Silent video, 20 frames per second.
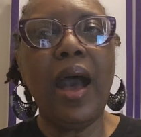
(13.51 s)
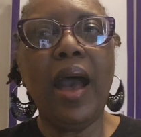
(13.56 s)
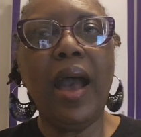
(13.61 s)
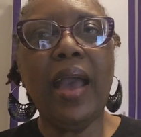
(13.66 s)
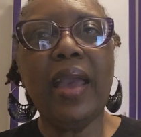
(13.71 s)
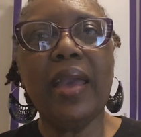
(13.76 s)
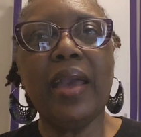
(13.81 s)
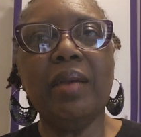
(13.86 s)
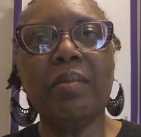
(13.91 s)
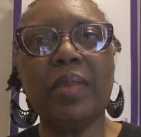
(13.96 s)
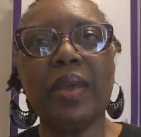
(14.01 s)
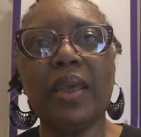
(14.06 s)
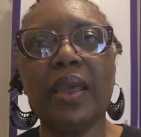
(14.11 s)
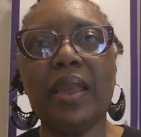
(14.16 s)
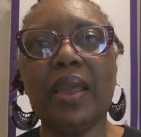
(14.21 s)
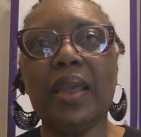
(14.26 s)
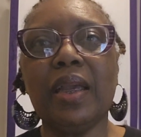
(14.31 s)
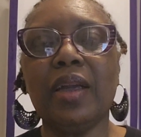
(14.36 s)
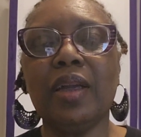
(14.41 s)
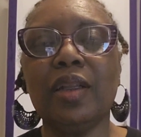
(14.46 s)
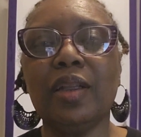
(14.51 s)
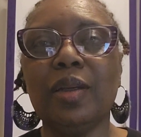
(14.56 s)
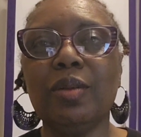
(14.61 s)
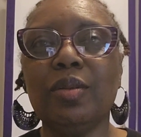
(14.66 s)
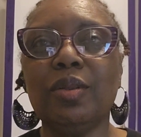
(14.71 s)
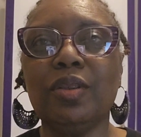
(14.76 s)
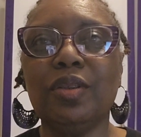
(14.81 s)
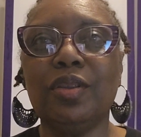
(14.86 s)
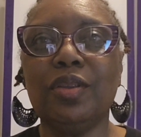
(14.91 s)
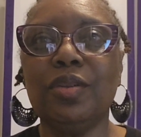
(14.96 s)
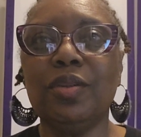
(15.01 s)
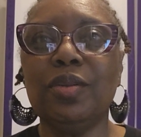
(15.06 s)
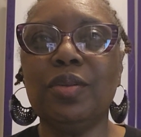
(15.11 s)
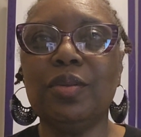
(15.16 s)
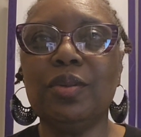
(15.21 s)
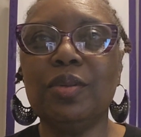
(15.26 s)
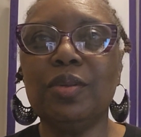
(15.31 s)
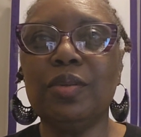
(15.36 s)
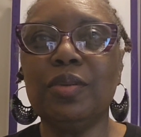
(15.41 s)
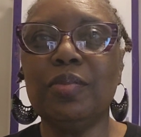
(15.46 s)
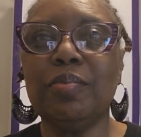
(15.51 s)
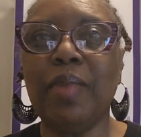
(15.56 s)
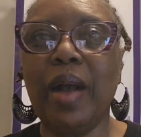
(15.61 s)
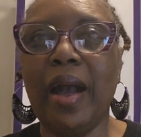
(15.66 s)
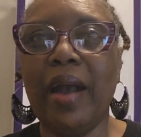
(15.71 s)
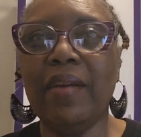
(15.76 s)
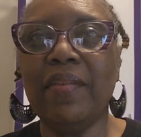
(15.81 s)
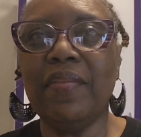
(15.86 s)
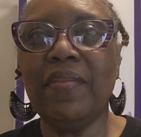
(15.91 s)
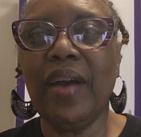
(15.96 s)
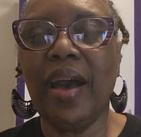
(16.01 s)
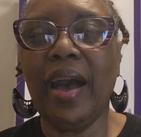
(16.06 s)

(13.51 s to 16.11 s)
I am getting close to my